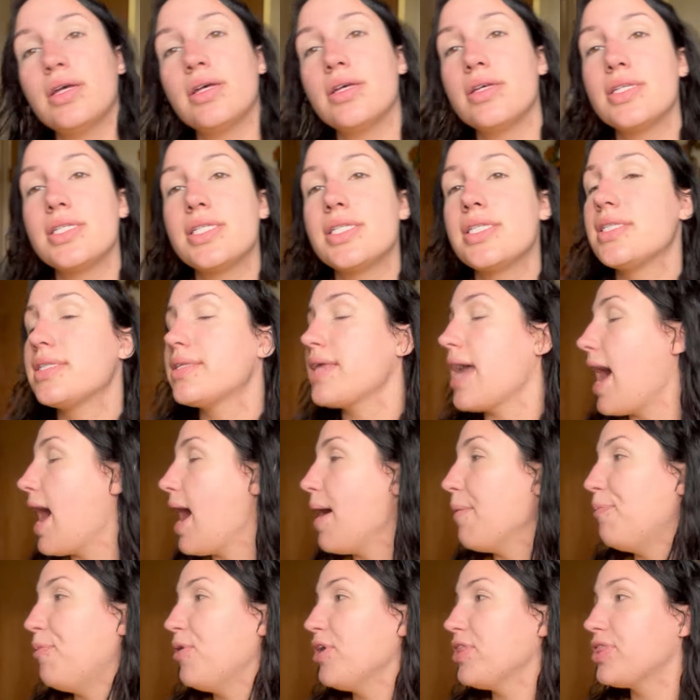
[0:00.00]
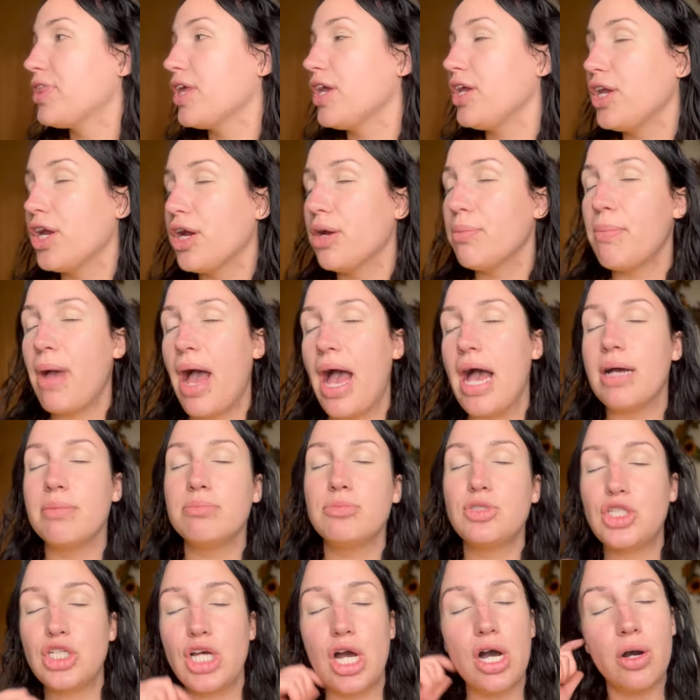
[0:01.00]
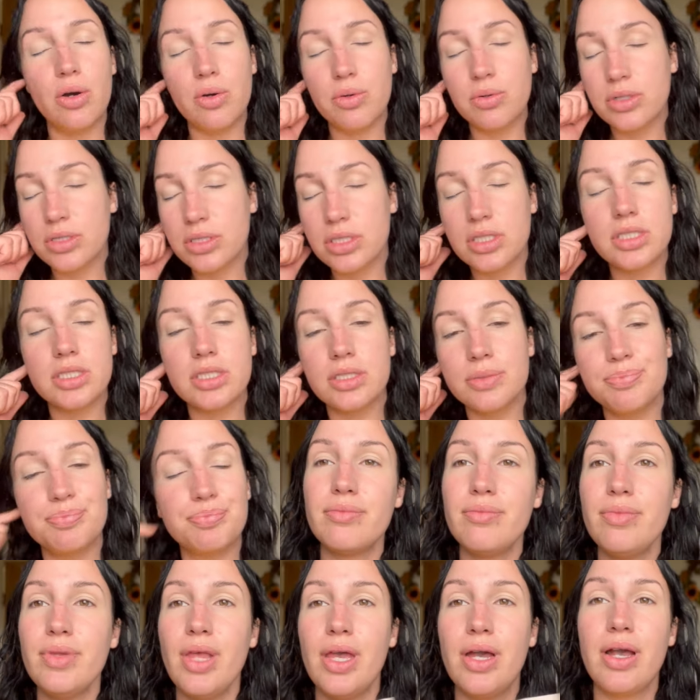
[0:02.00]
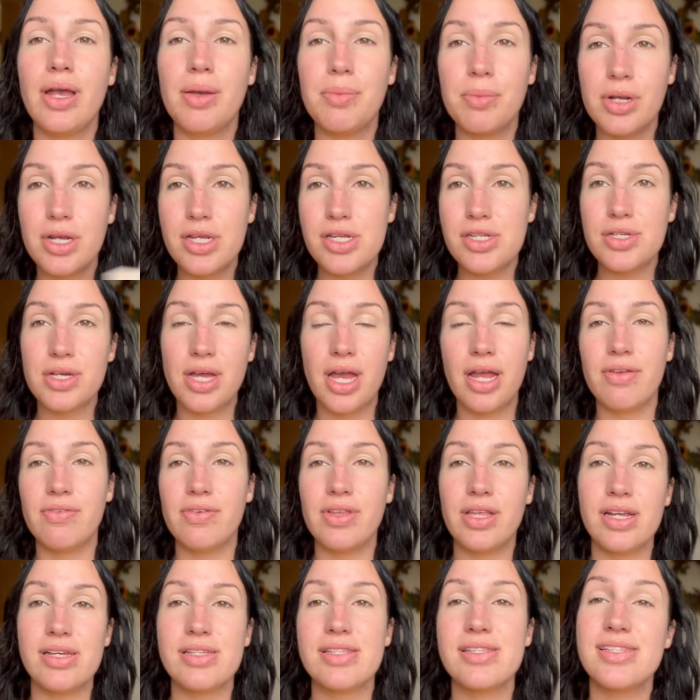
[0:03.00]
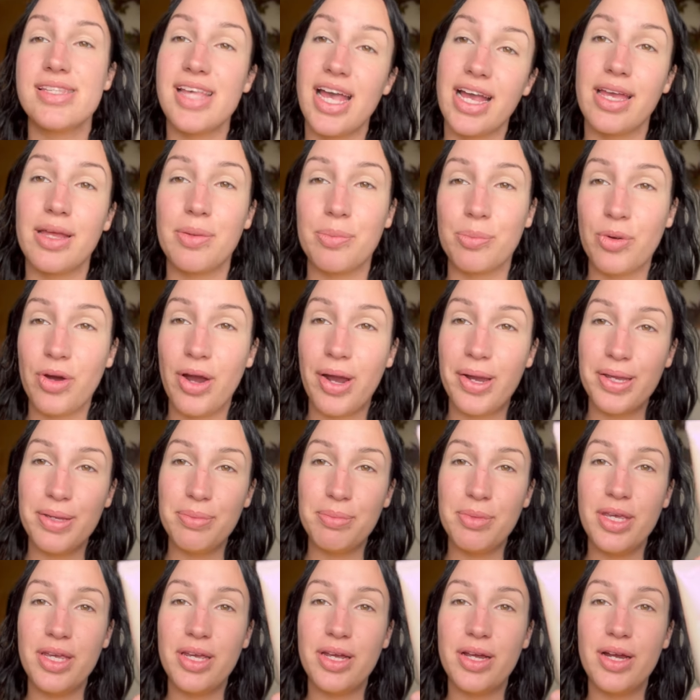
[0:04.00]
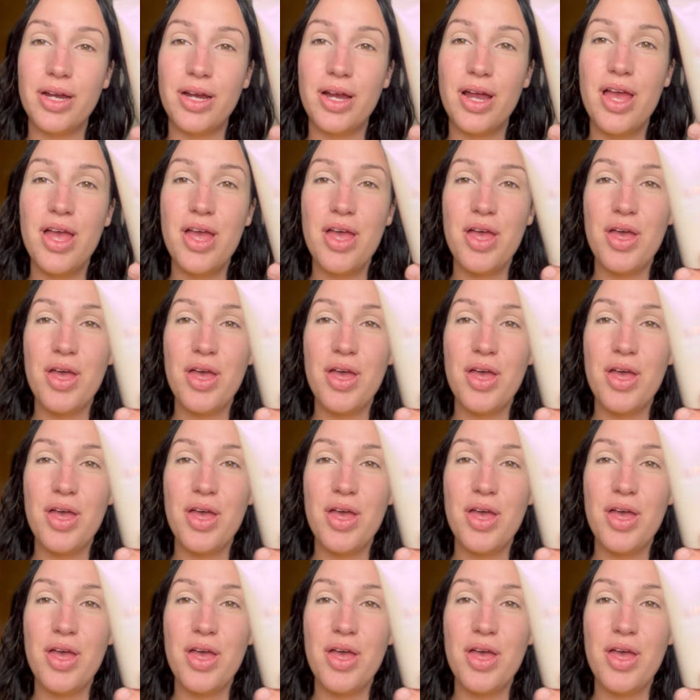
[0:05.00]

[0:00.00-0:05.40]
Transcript: Stop with the your mom jokes. Okay, I'm gonna do kind of a little second prime here